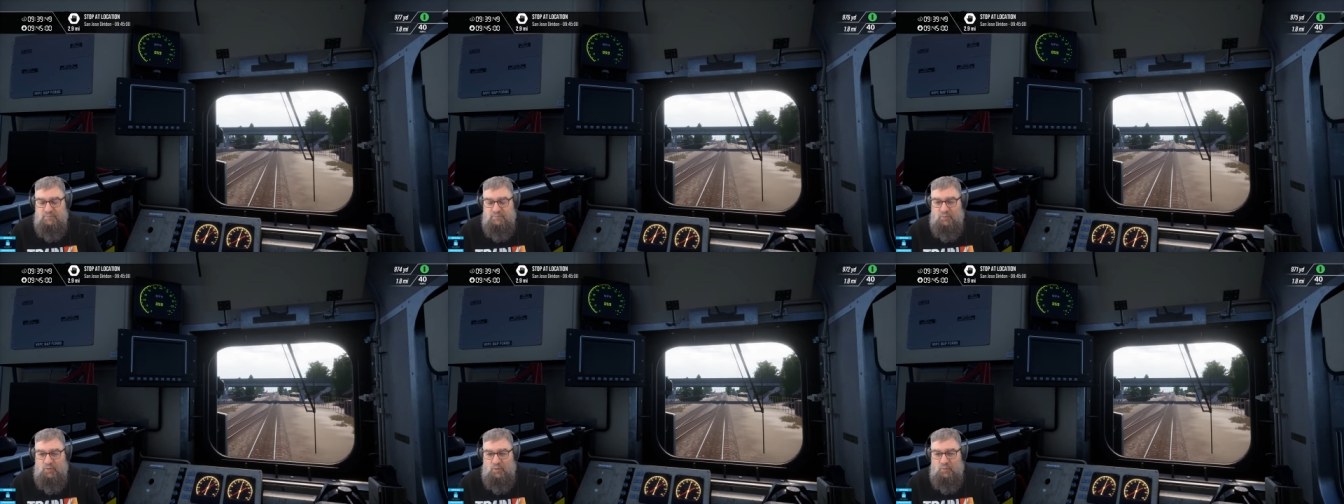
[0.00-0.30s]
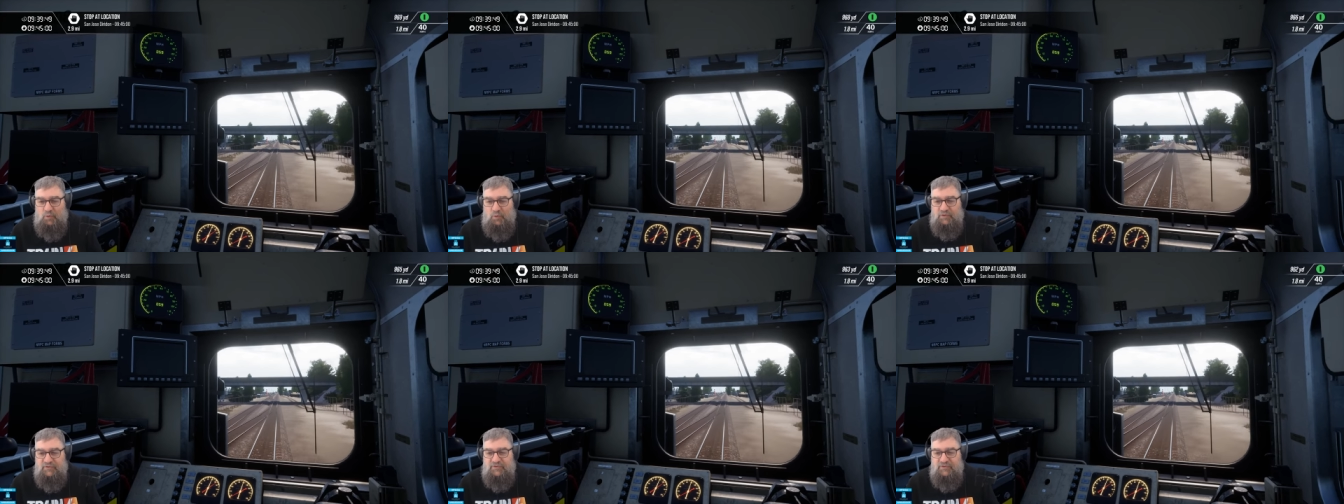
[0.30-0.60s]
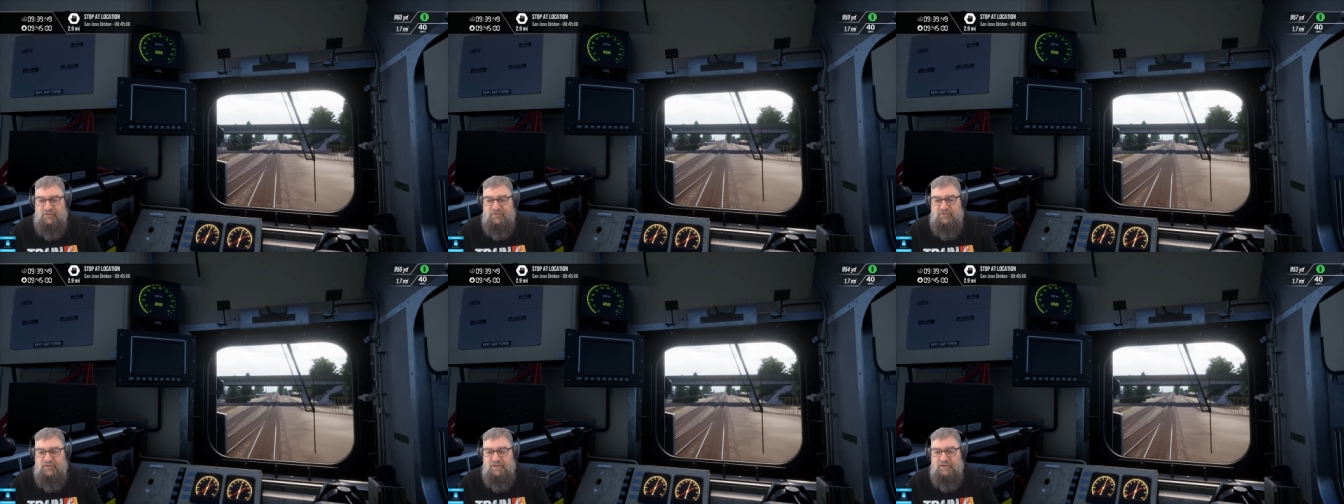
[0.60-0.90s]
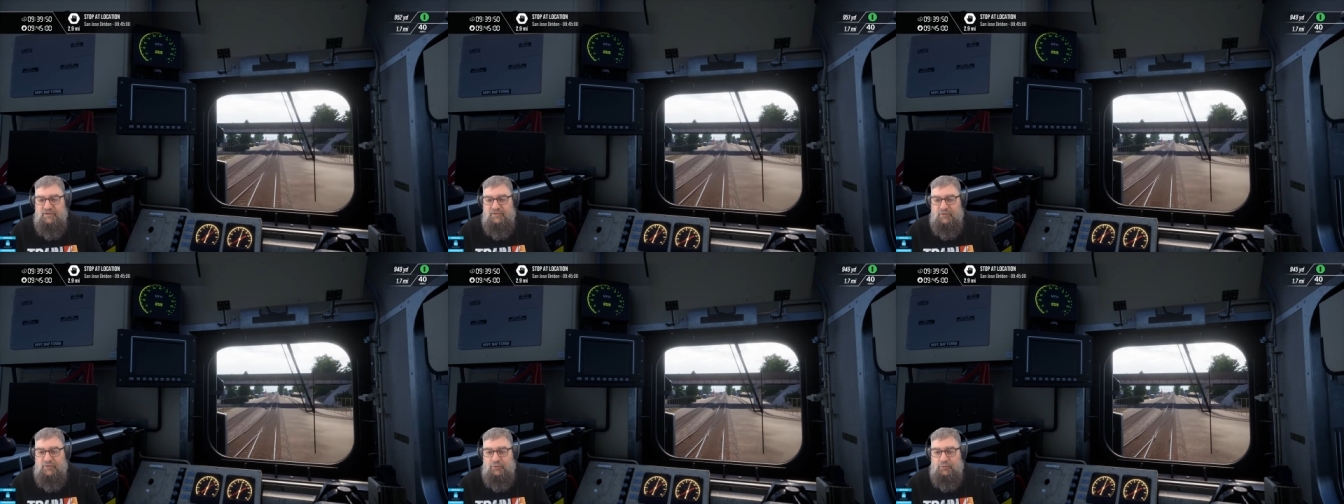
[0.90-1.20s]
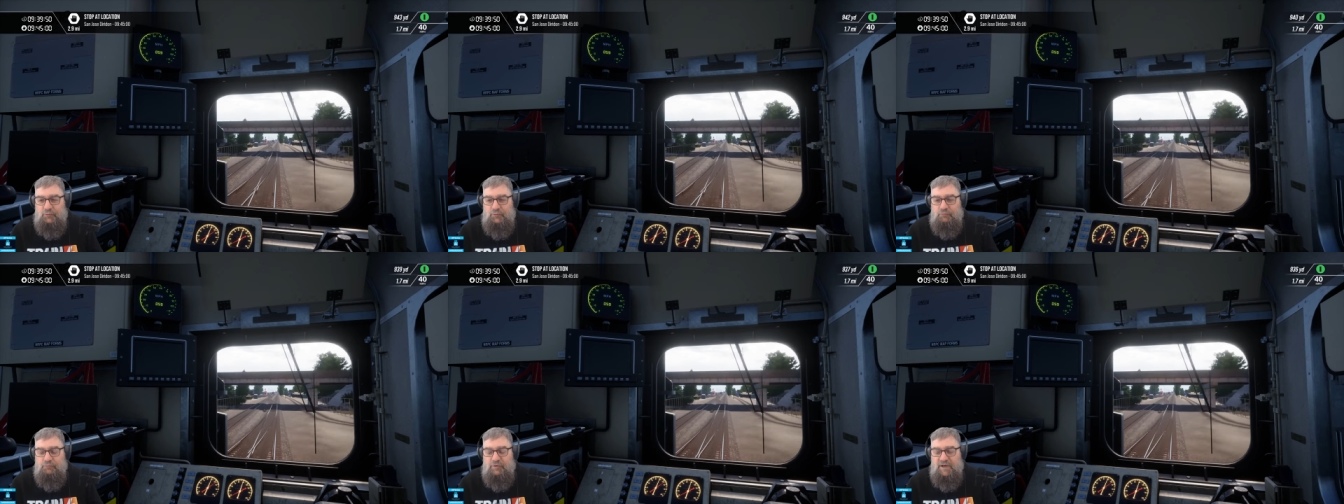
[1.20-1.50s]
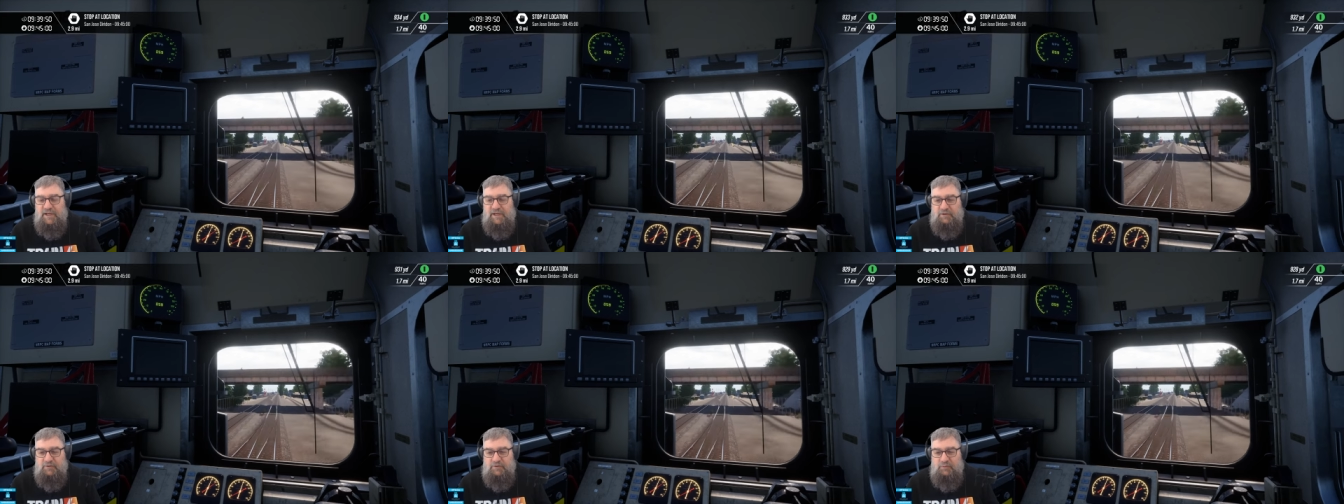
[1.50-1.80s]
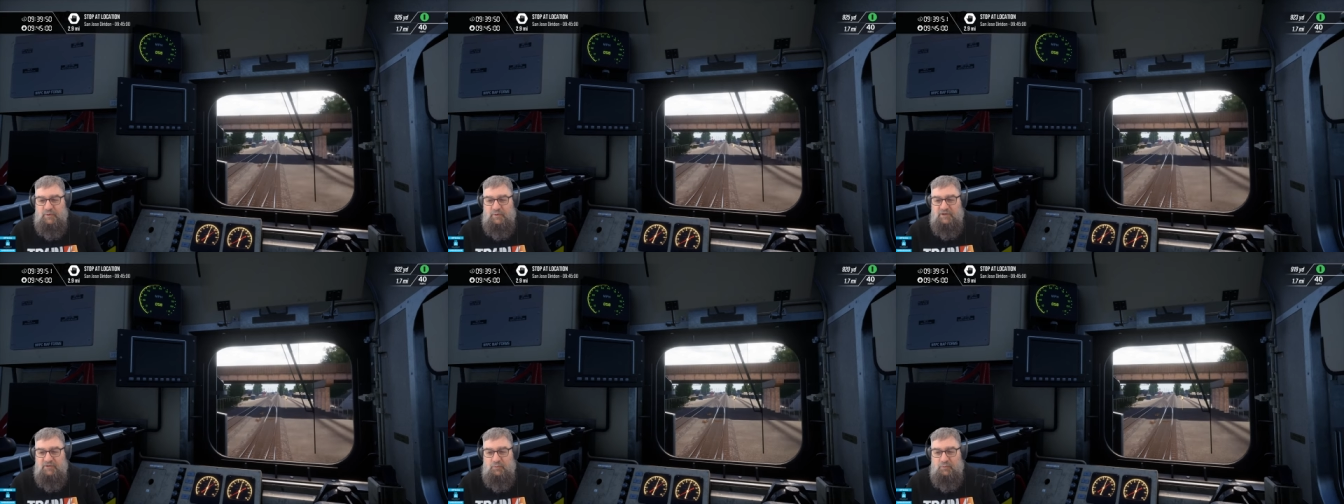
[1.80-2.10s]
what was the City Circle ring
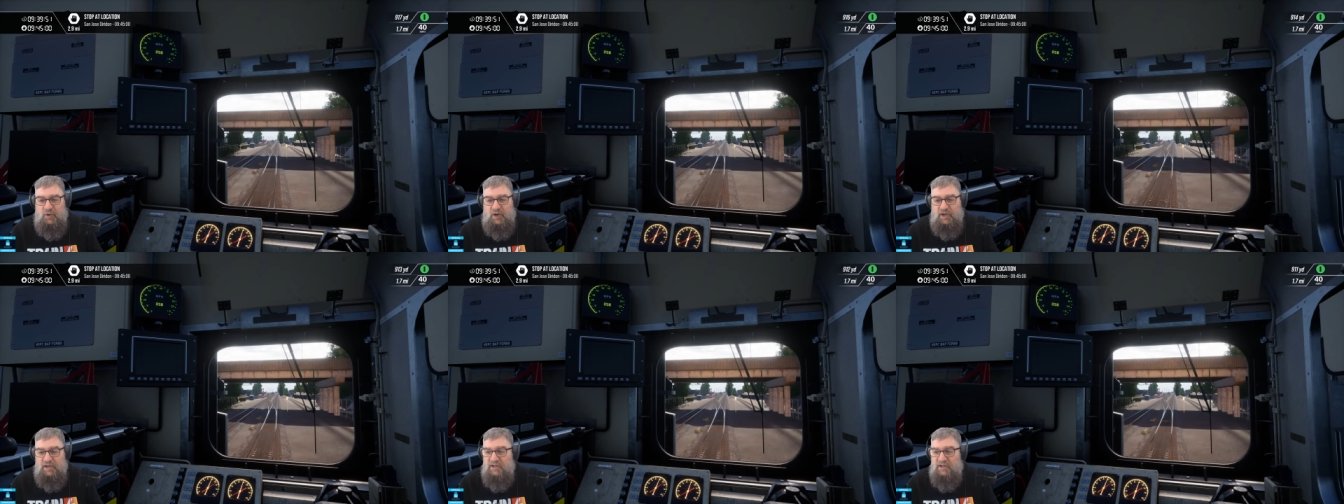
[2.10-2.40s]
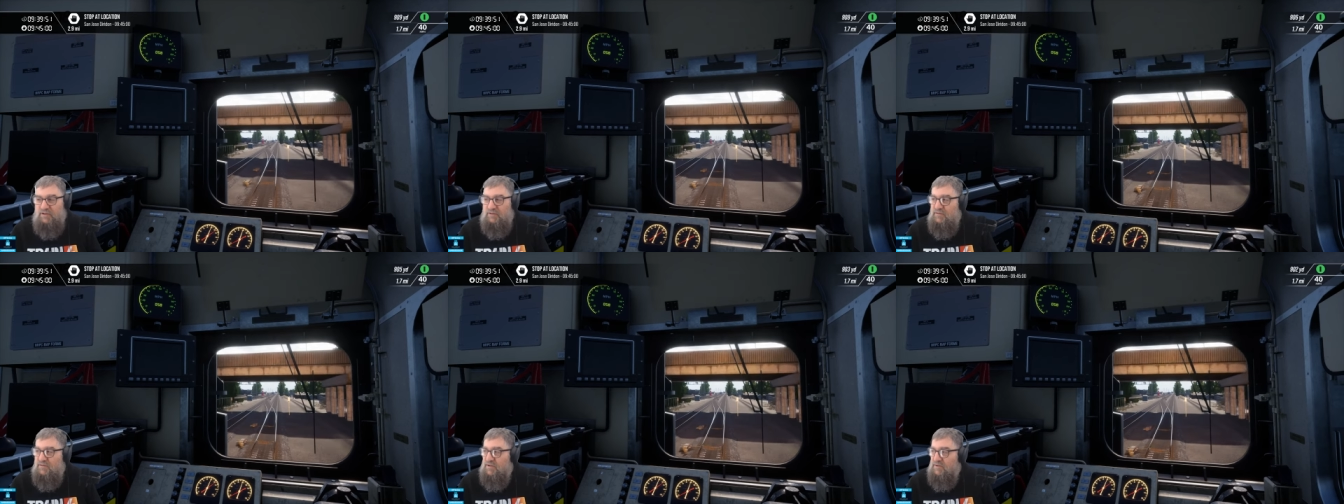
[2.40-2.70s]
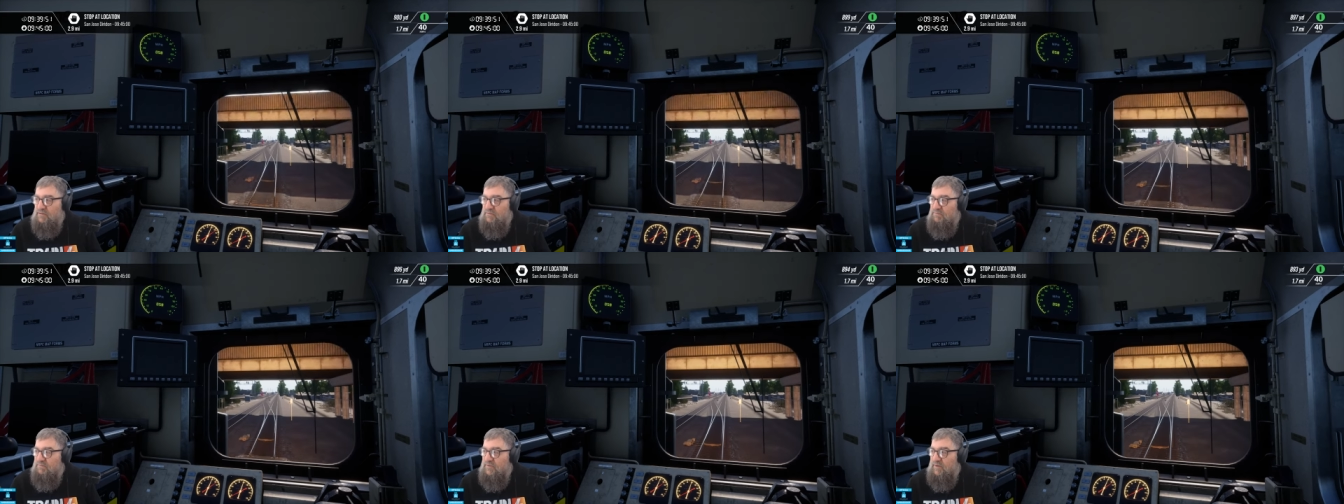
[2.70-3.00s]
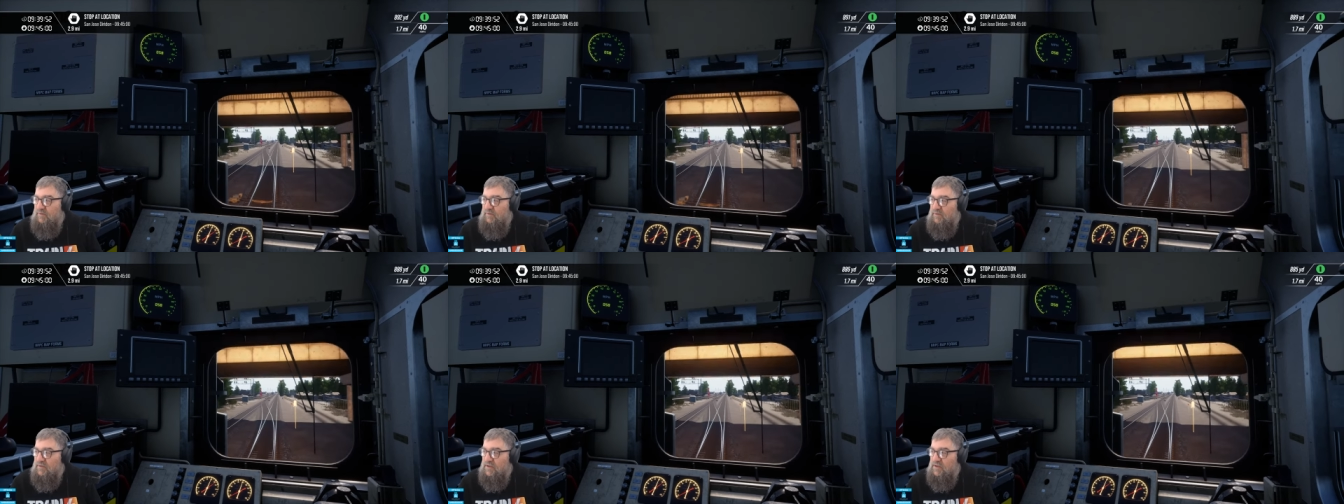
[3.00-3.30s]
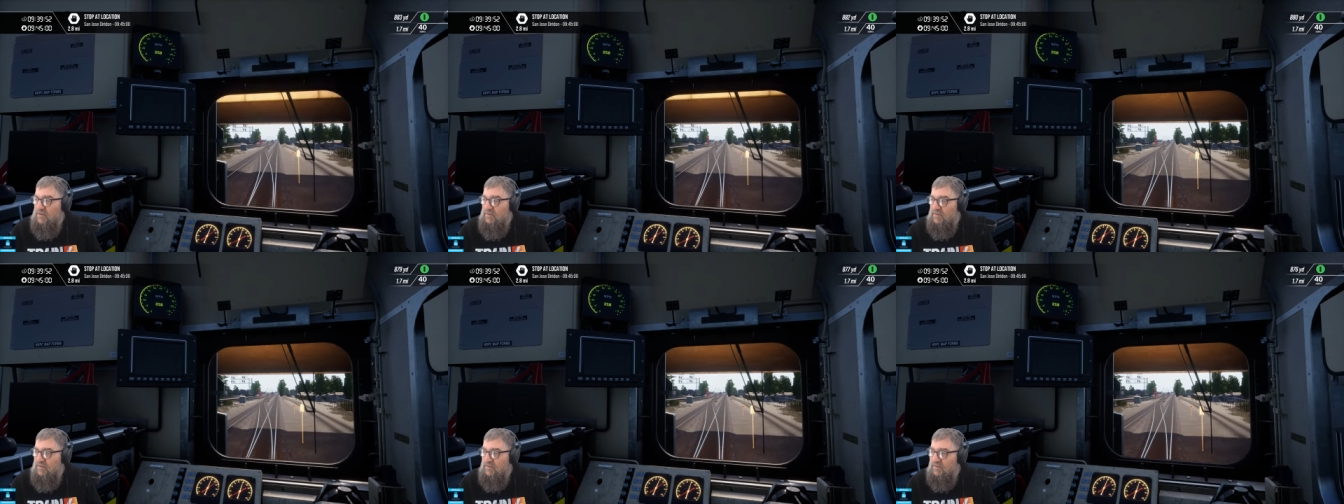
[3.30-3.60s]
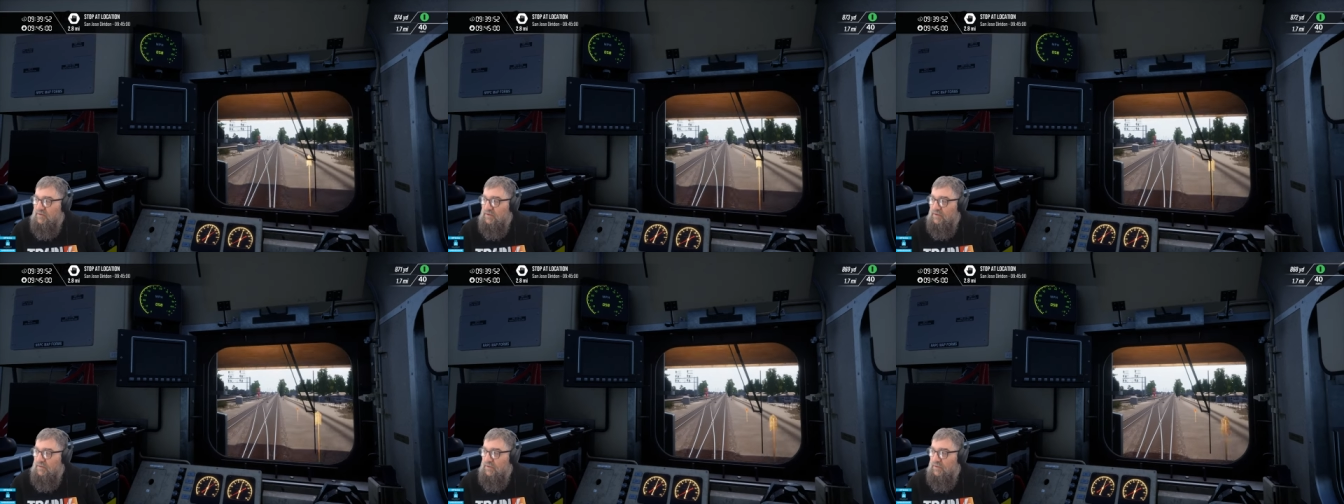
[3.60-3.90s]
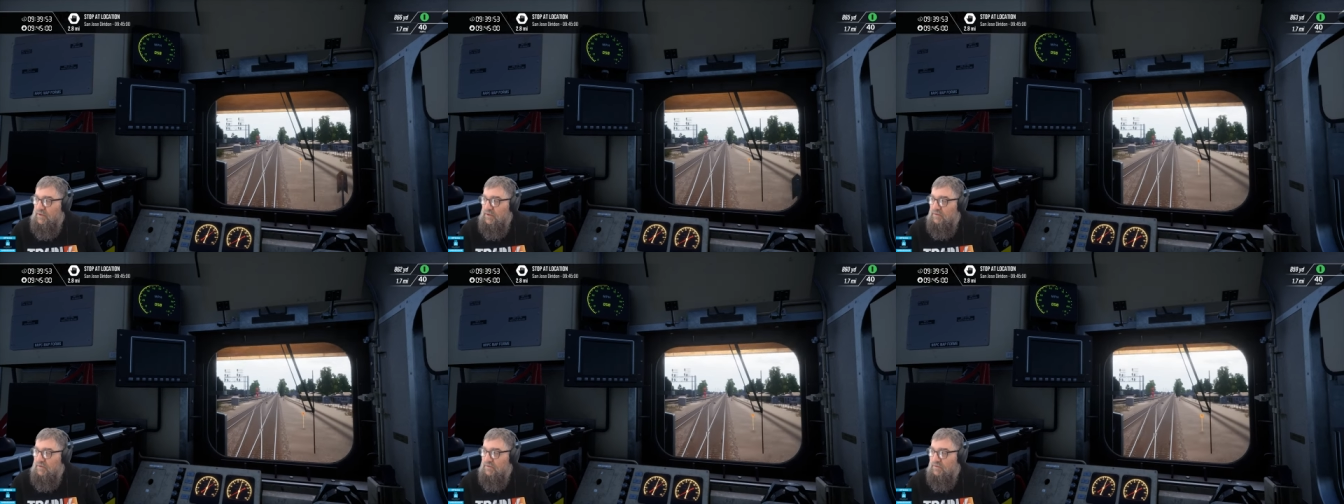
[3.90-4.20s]
that went away in the 50s, I
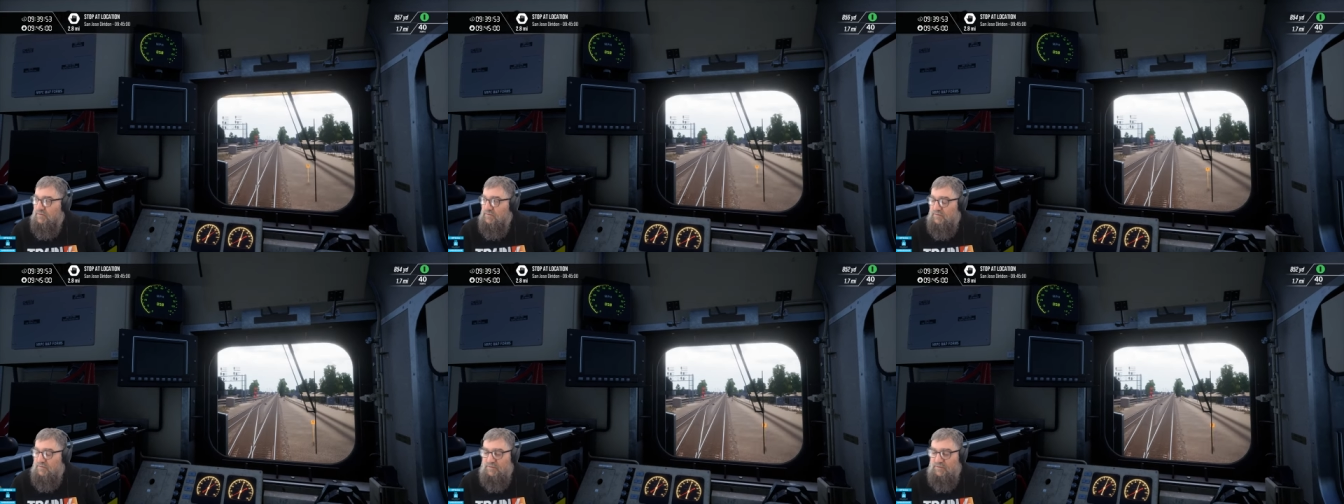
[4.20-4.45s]
think.